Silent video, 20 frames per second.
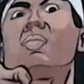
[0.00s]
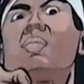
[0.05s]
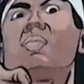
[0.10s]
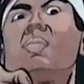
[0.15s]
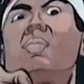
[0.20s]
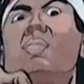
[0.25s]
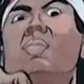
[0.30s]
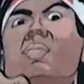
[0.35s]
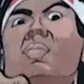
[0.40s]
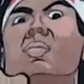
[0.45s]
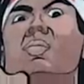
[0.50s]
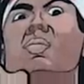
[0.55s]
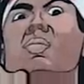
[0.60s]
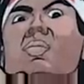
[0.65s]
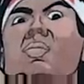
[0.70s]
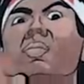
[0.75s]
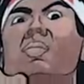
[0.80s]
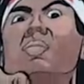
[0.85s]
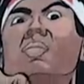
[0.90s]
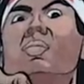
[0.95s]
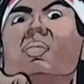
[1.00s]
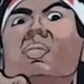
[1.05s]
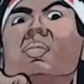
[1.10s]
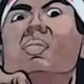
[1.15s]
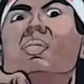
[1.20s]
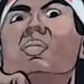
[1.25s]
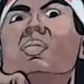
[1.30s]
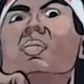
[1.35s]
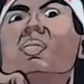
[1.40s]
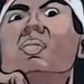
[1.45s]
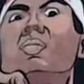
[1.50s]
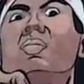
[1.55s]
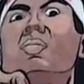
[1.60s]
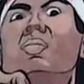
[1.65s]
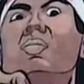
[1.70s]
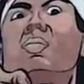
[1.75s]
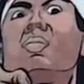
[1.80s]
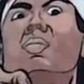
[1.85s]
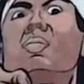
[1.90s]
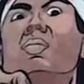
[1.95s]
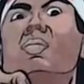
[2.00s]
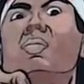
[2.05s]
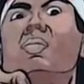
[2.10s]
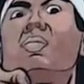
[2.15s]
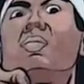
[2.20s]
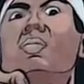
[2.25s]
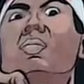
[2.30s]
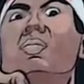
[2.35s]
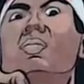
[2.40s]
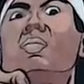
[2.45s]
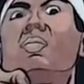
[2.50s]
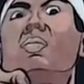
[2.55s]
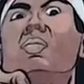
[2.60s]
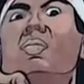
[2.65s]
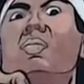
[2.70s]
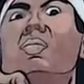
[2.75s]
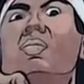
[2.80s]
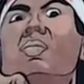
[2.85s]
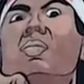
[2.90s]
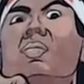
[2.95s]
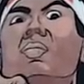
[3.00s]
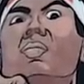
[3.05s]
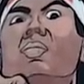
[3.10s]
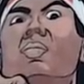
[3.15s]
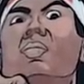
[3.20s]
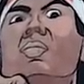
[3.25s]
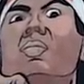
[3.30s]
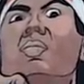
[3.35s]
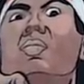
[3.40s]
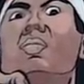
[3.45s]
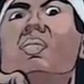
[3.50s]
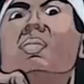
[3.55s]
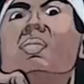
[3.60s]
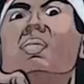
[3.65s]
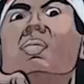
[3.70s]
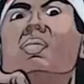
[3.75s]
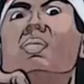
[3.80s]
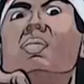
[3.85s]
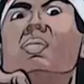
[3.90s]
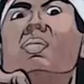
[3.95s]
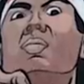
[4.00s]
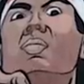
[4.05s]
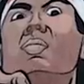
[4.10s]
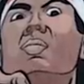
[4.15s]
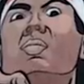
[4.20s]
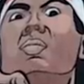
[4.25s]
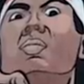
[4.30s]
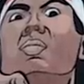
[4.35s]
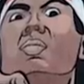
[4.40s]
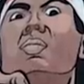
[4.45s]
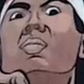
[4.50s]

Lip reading: This person isn't speaking.